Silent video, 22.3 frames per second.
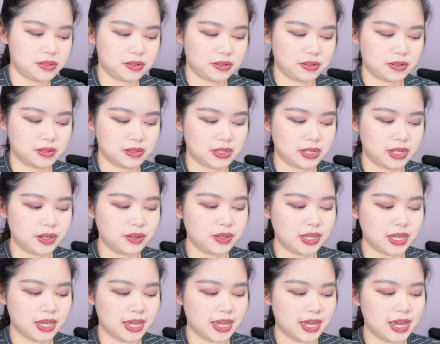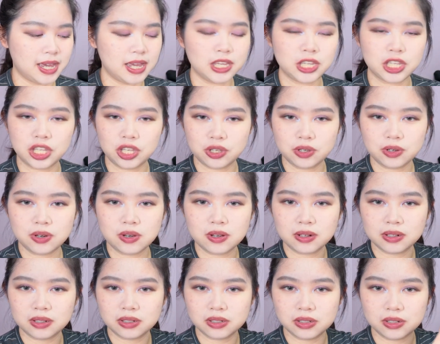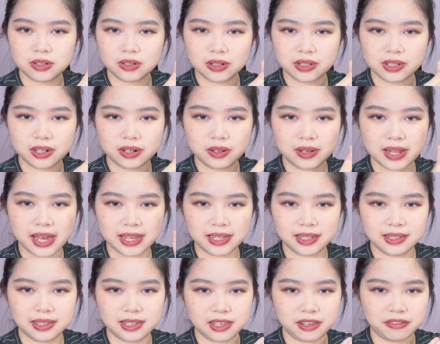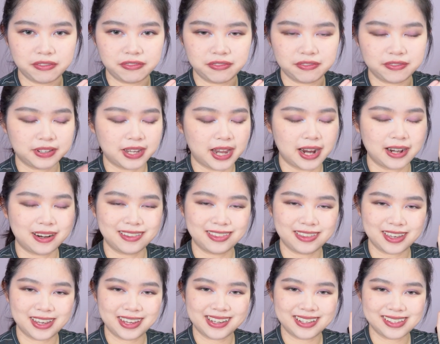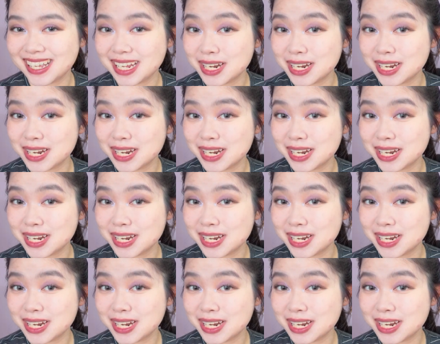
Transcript: So I was like, okay, cute, good little like gift kind of things.